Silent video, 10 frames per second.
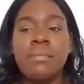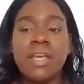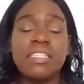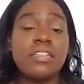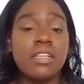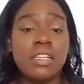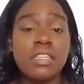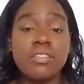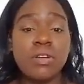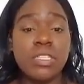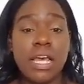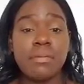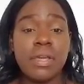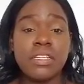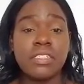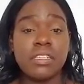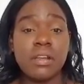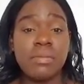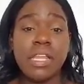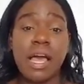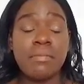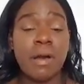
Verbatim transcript: Basically, this whole segment is just going to be like